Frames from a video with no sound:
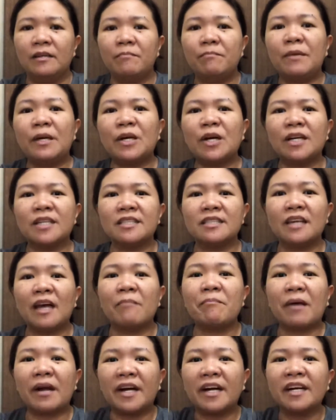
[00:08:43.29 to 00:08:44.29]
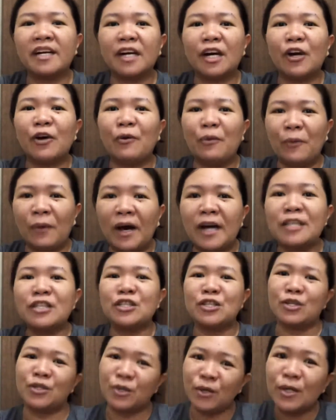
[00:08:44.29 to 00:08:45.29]
Because America
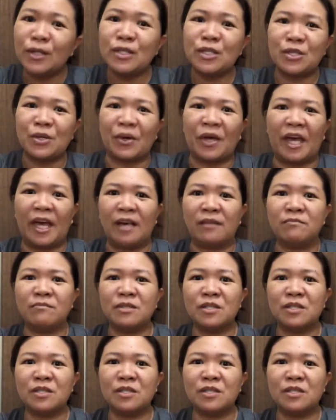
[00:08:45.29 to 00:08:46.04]
was good to him.